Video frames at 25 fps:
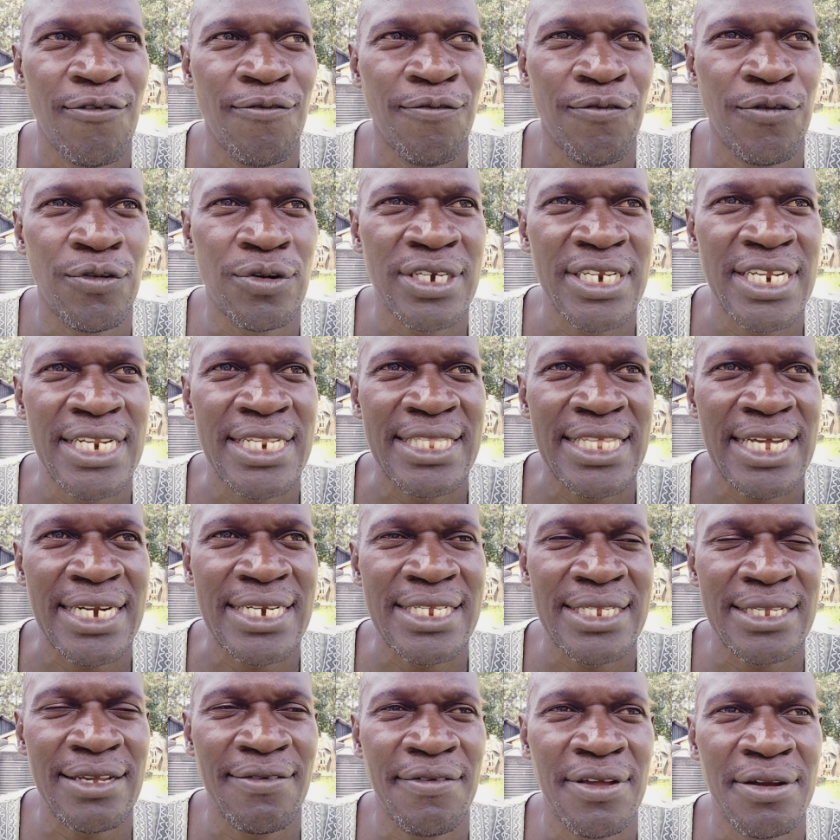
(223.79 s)

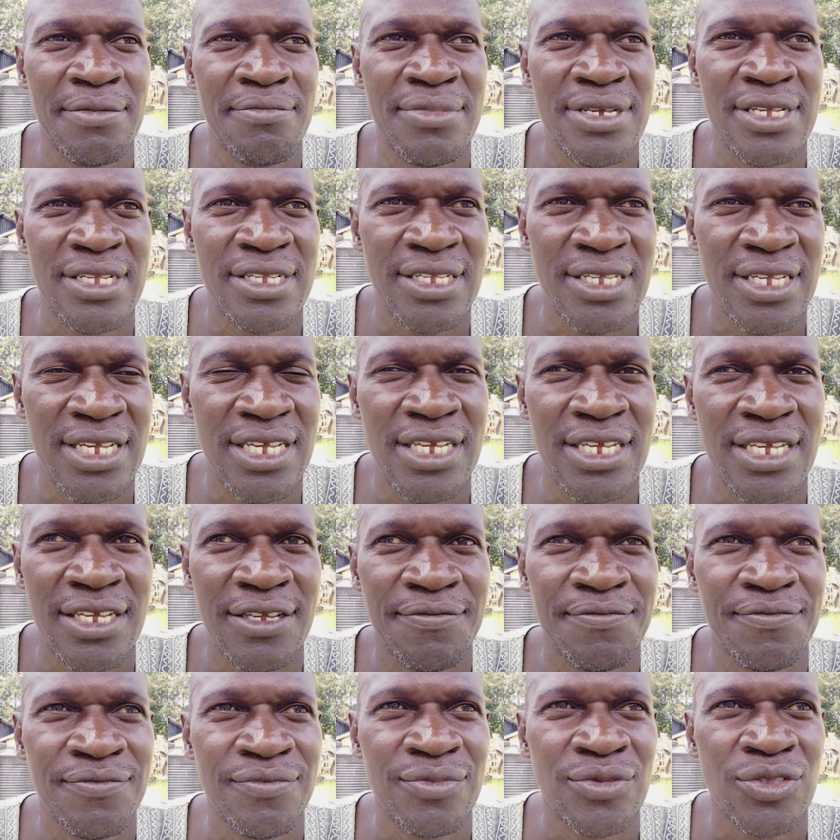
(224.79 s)
1437 BC
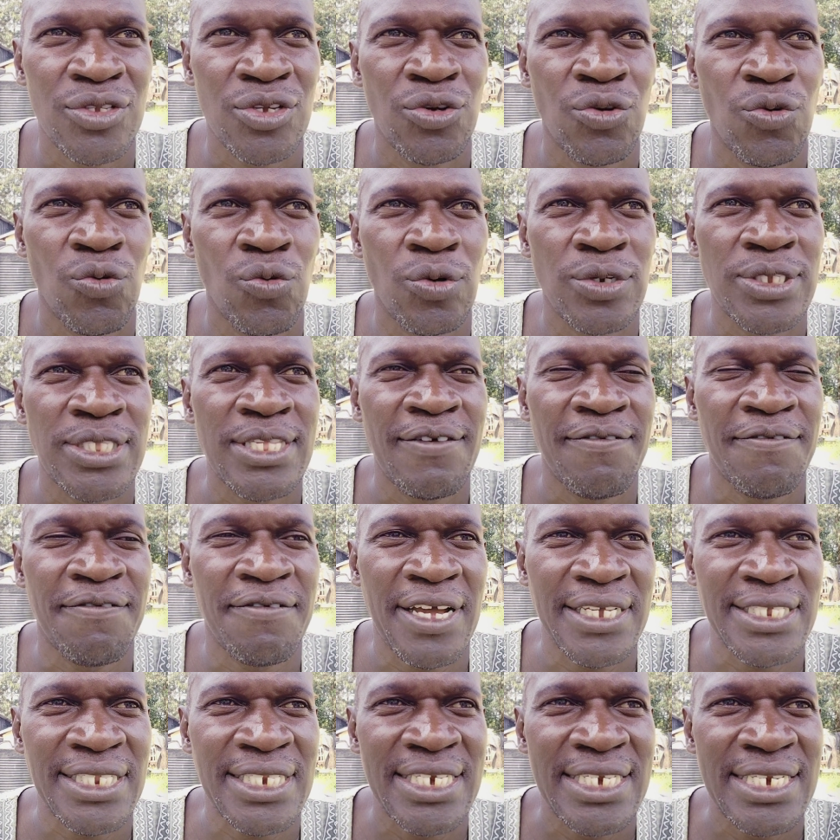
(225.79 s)
was the
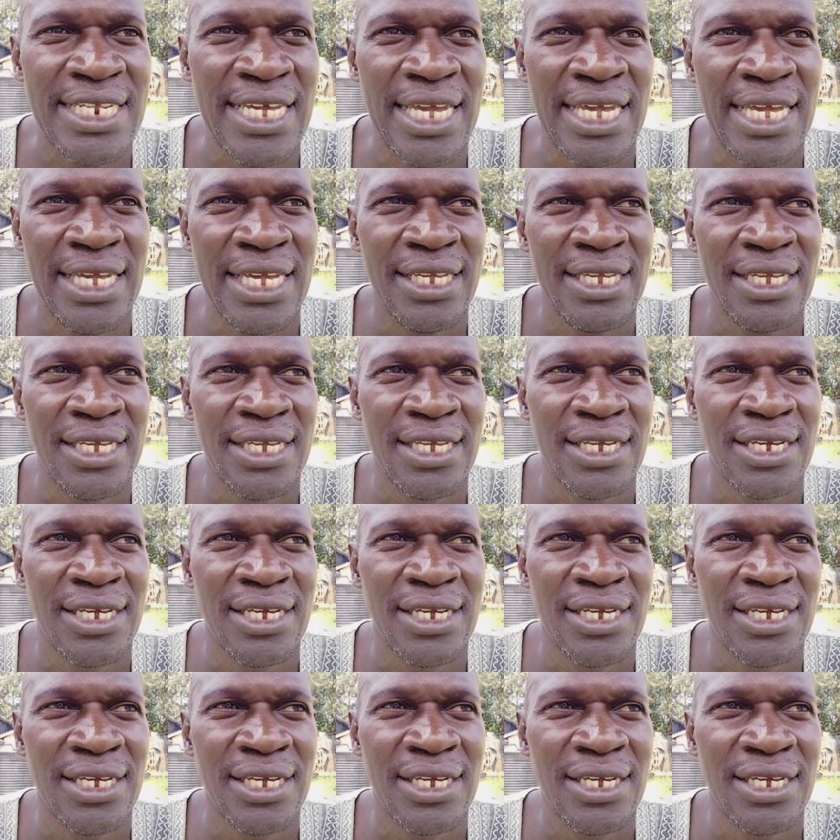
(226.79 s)
first day